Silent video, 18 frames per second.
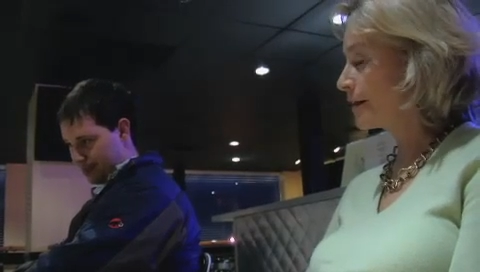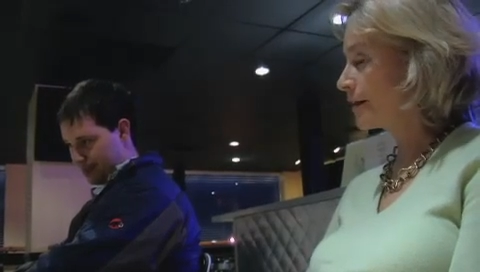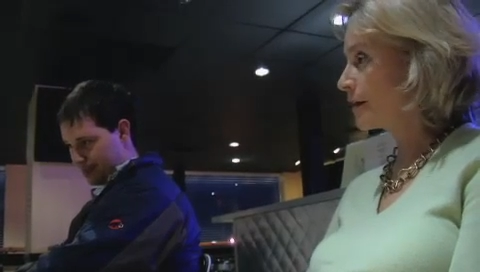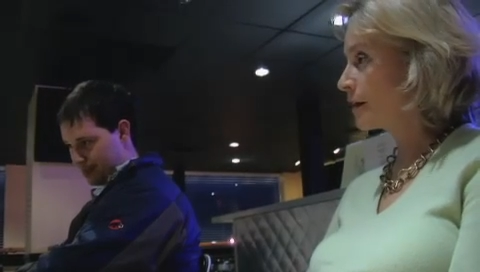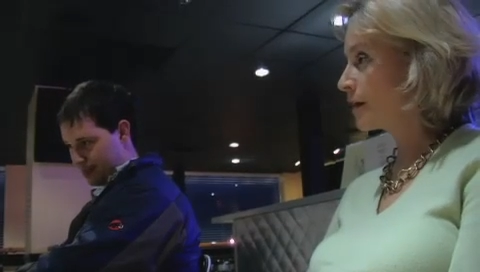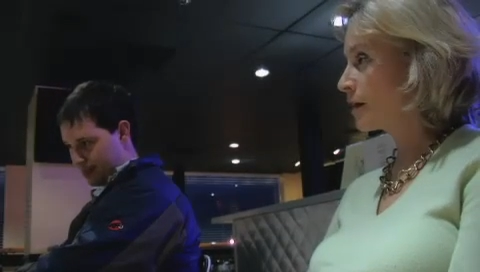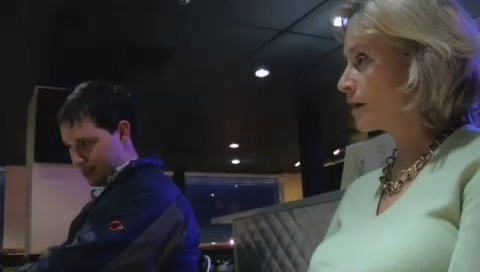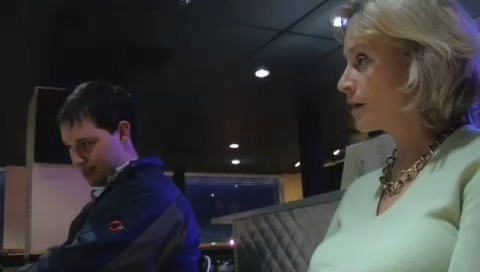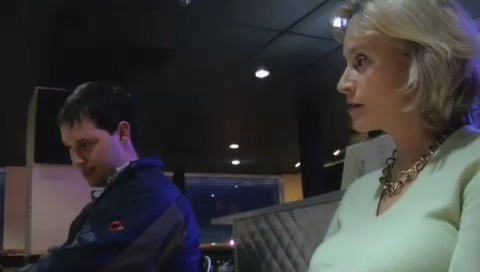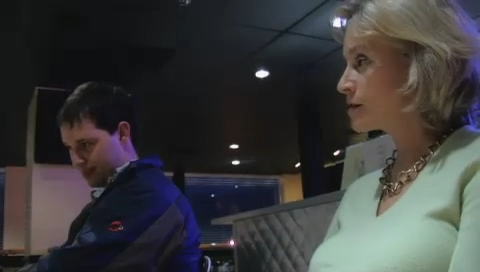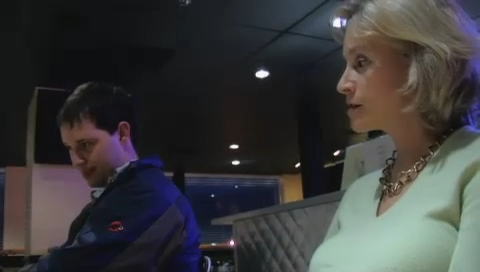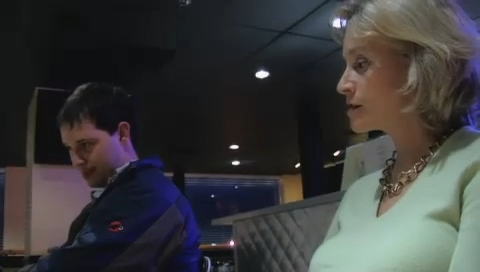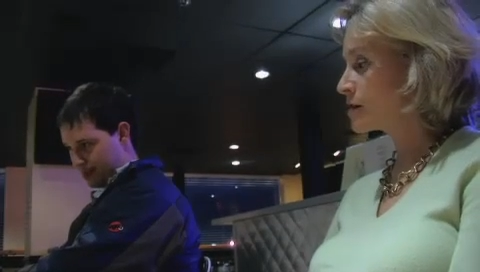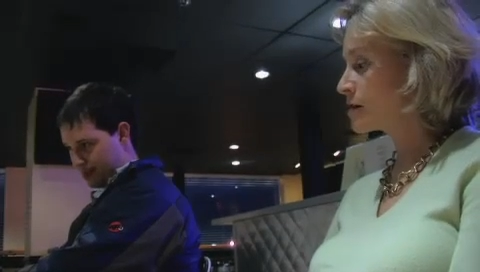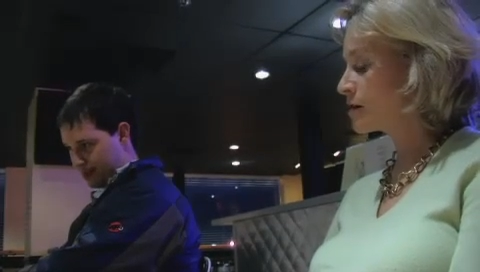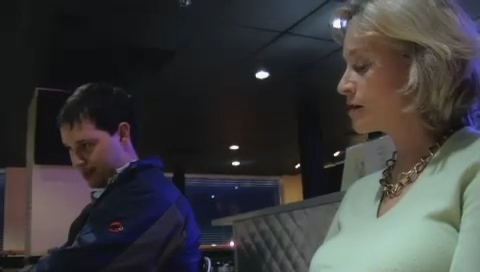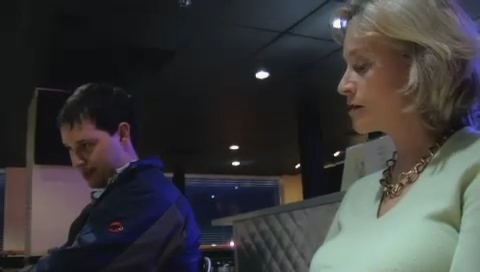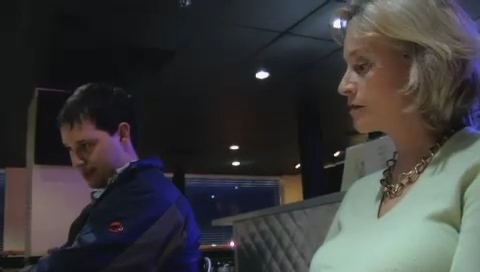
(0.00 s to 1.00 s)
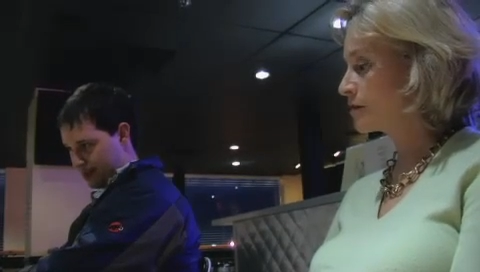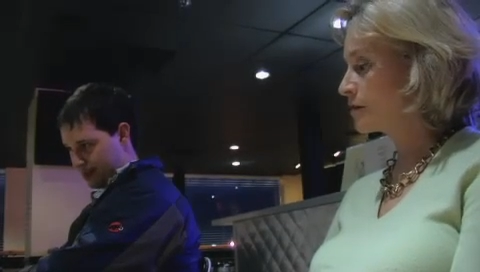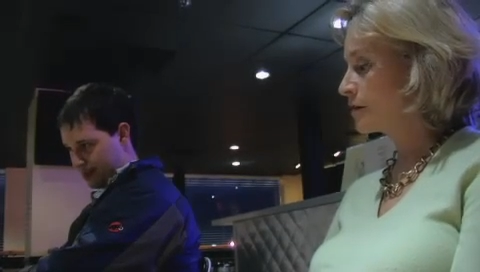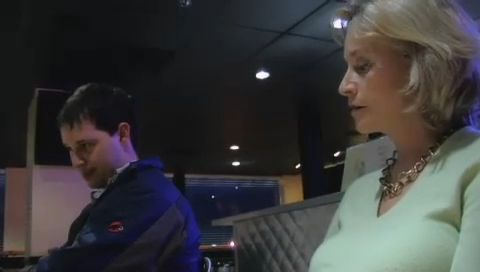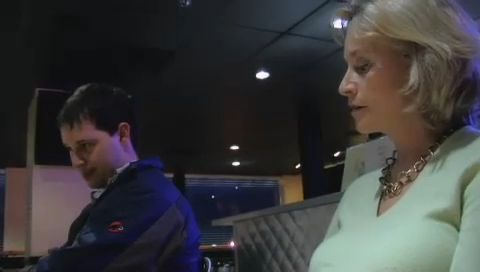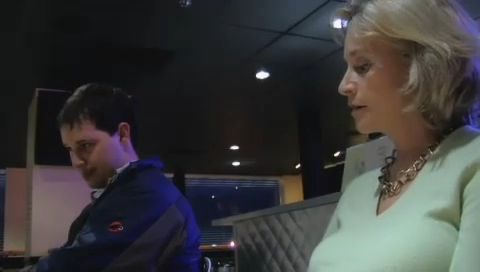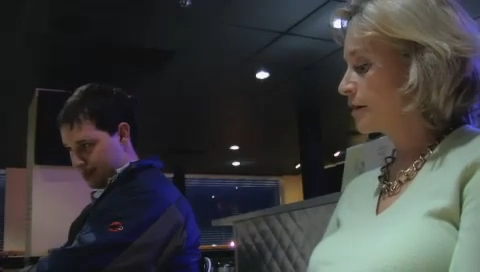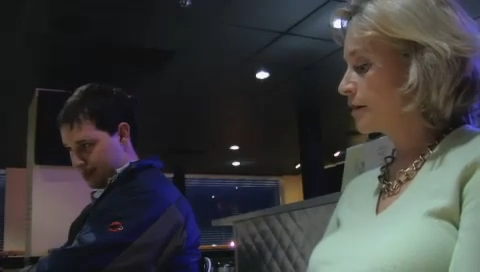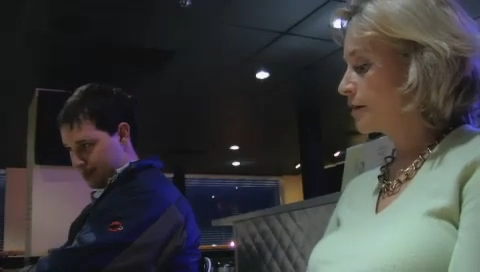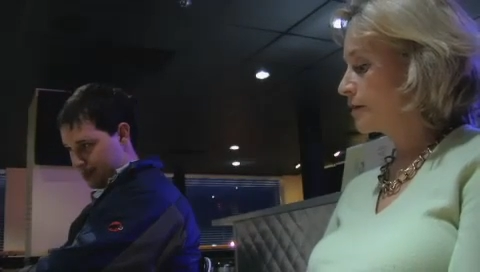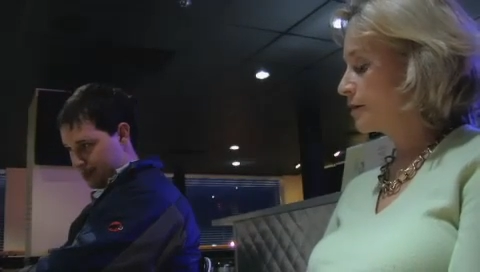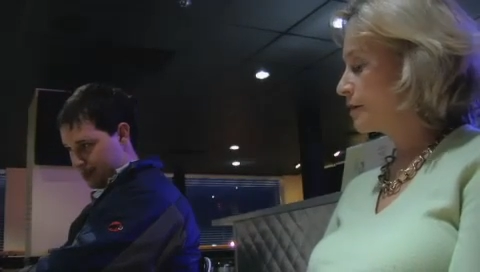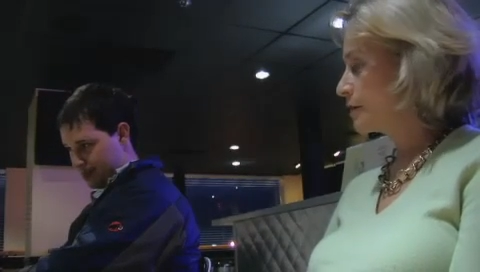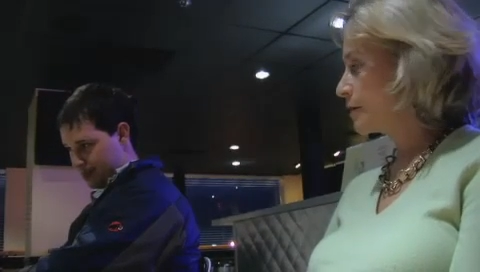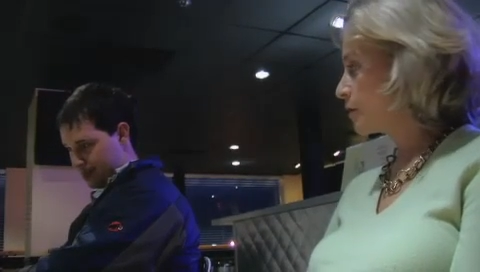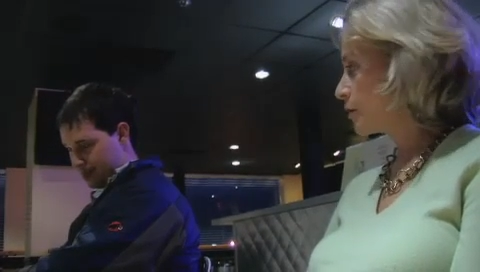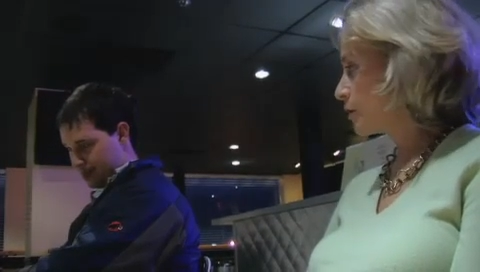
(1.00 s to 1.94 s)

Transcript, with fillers: And, uh, you know,